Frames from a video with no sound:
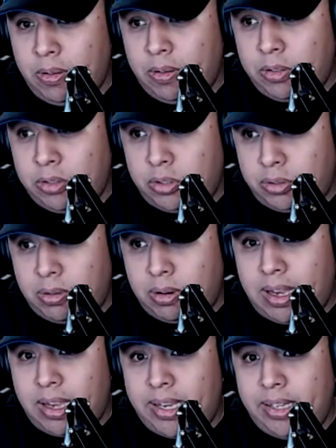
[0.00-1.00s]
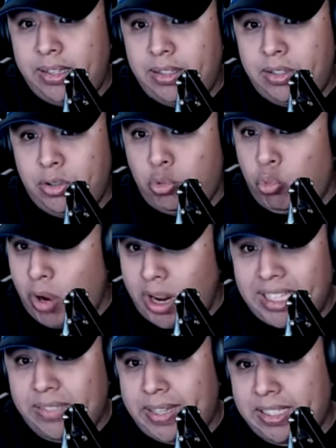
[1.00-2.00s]
trying to run
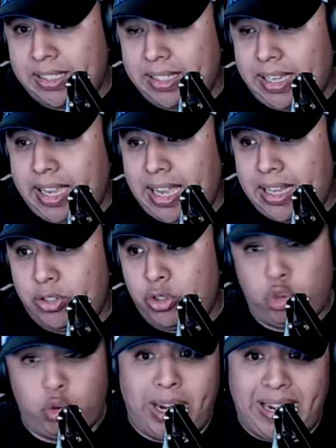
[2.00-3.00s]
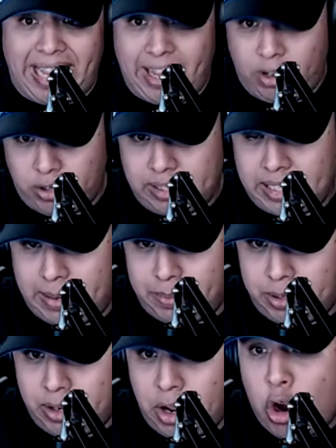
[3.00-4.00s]
as fast as he can to try to
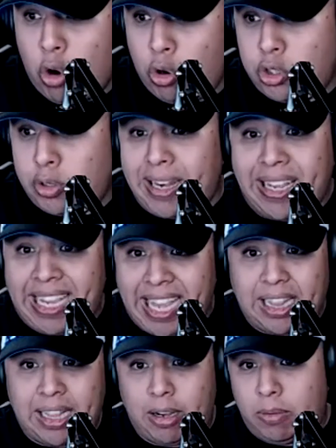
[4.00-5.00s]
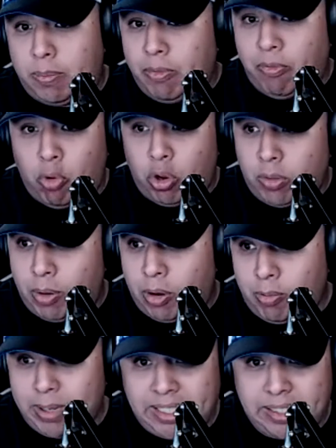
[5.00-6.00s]
intercept or try to get there before the ball
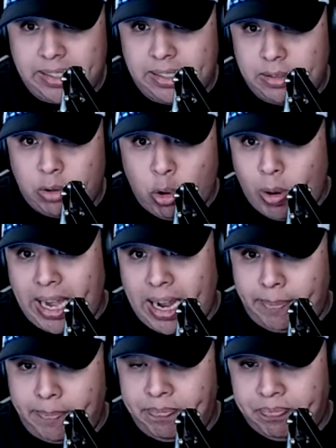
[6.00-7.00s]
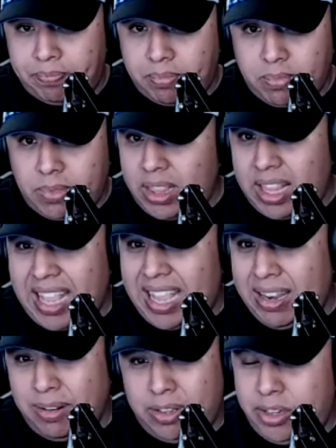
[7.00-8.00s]
reaches Loera
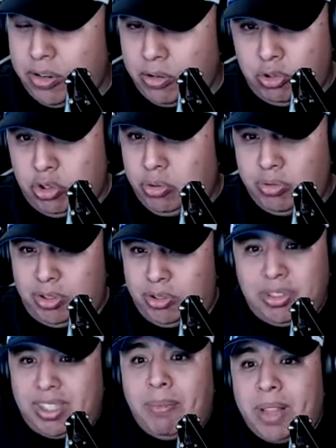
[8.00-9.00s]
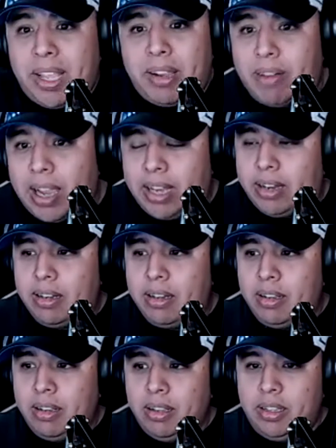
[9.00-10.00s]
and, do something, right?
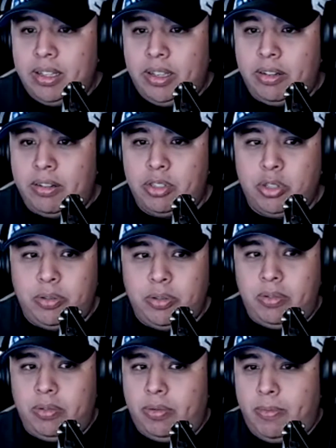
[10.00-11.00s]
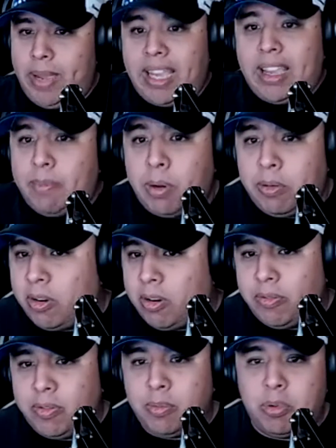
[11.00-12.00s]
To make him
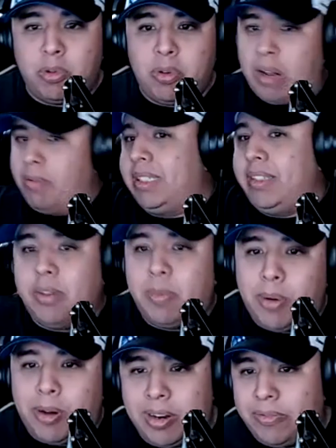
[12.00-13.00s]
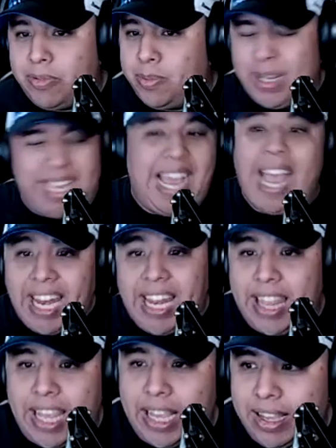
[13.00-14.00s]
uncomfortable, not receive the ball comfortably, anything.